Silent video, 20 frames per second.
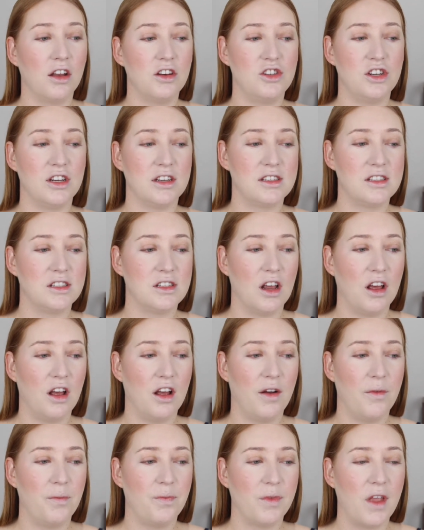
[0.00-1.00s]
Just
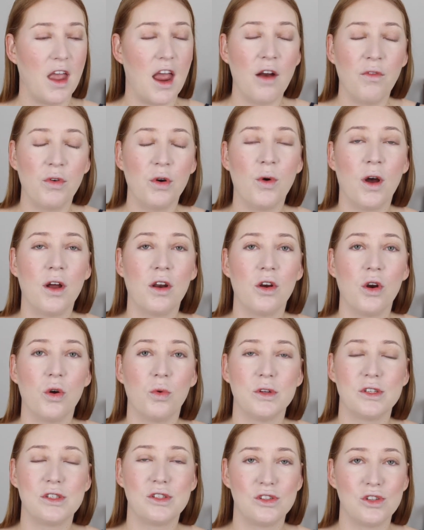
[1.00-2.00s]
everyone
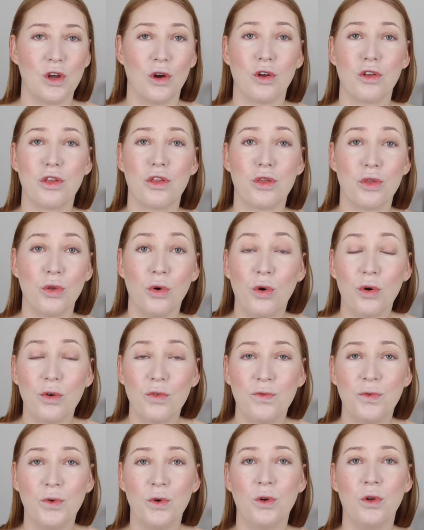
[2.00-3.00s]
was so
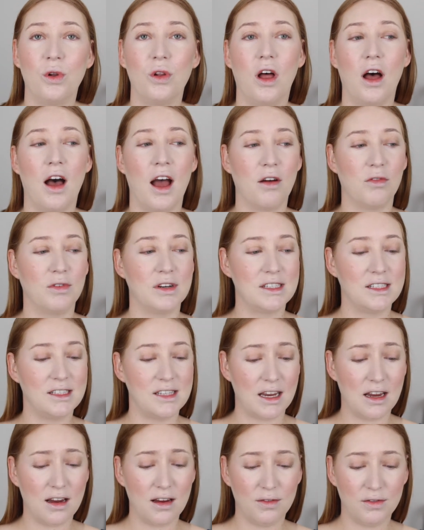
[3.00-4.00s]
thoughtful. I
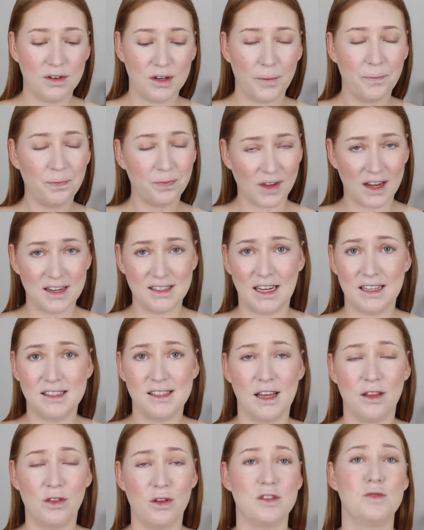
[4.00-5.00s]
received, as I
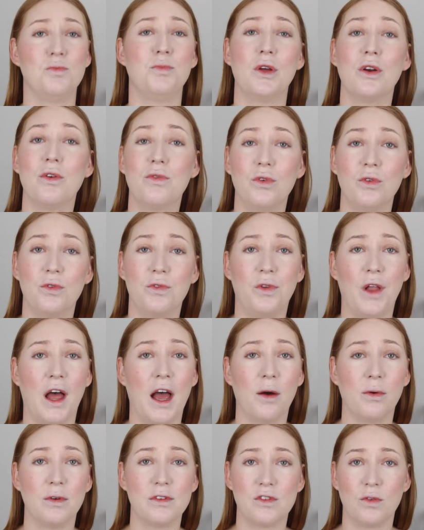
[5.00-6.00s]
said, those beautiful
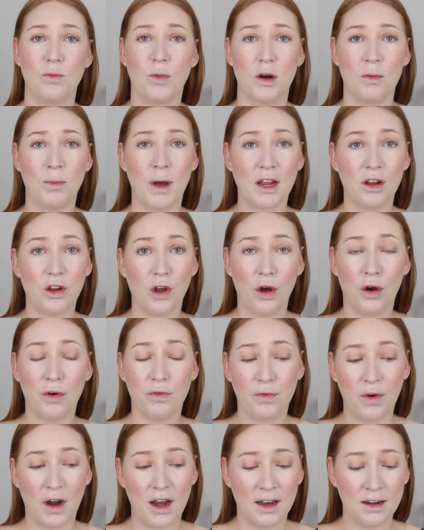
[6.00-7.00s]
flowers from one of my
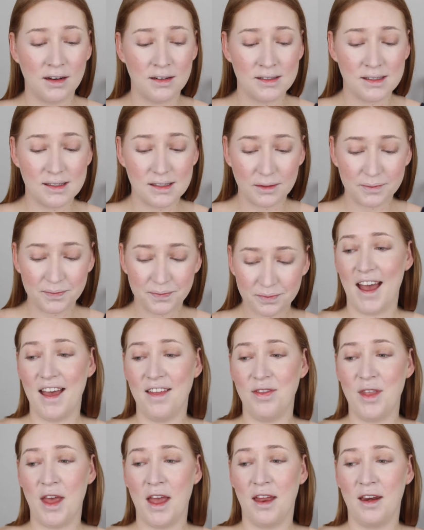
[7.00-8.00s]
girlfriends.
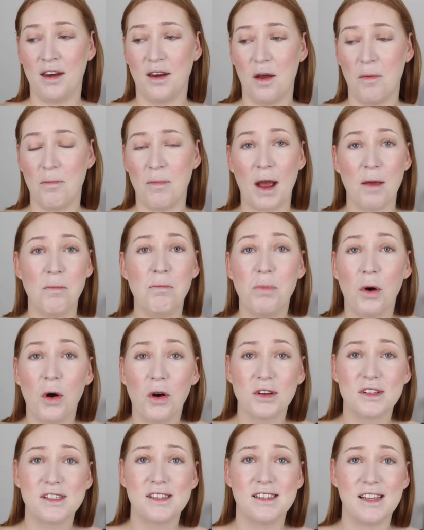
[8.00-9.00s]
And then my
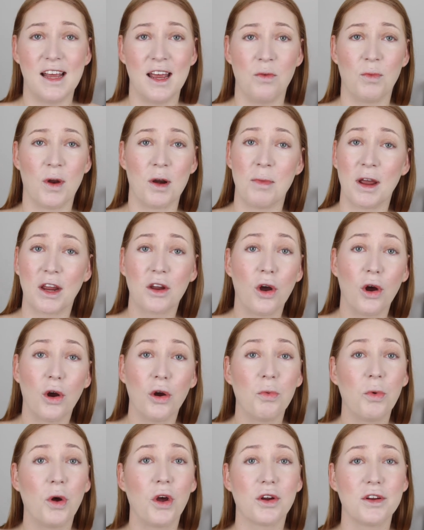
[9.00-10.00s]
boss and one of my
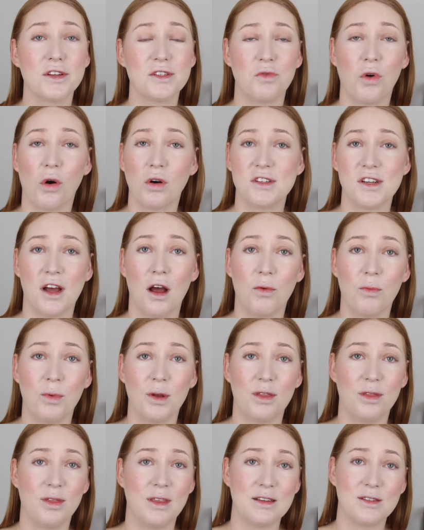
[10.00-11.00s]
co-workers rocked up
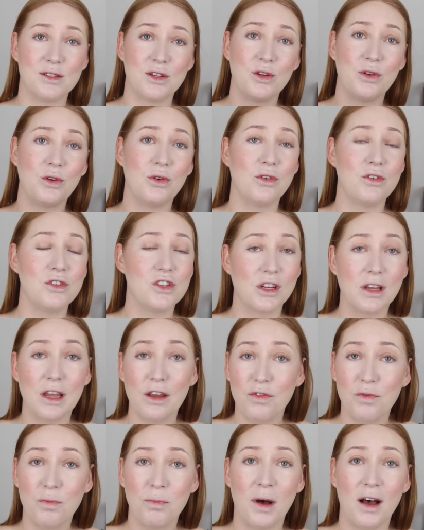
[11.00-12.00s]
with this huge
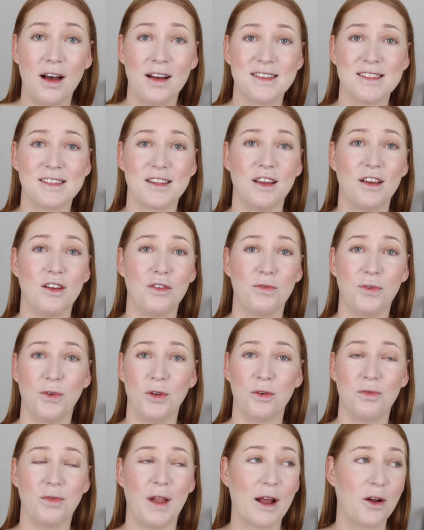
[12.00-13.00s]
gift basket
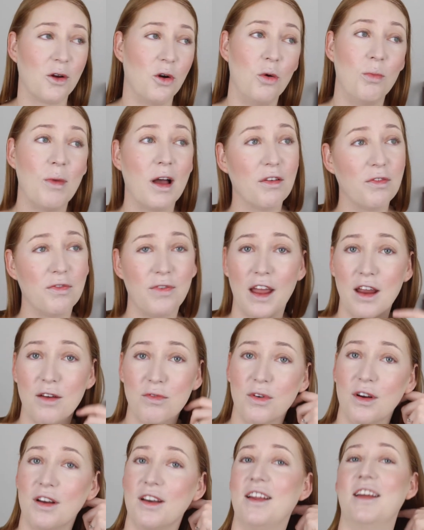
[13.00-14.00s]
full of like all my
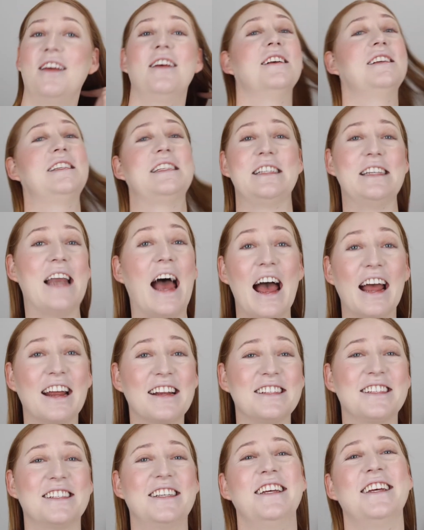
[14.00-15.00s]
favorite
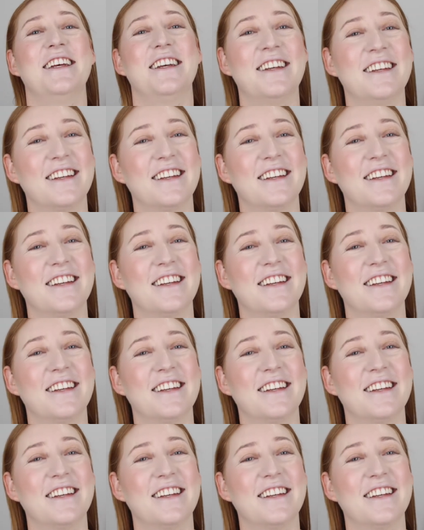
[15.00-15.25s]
snacks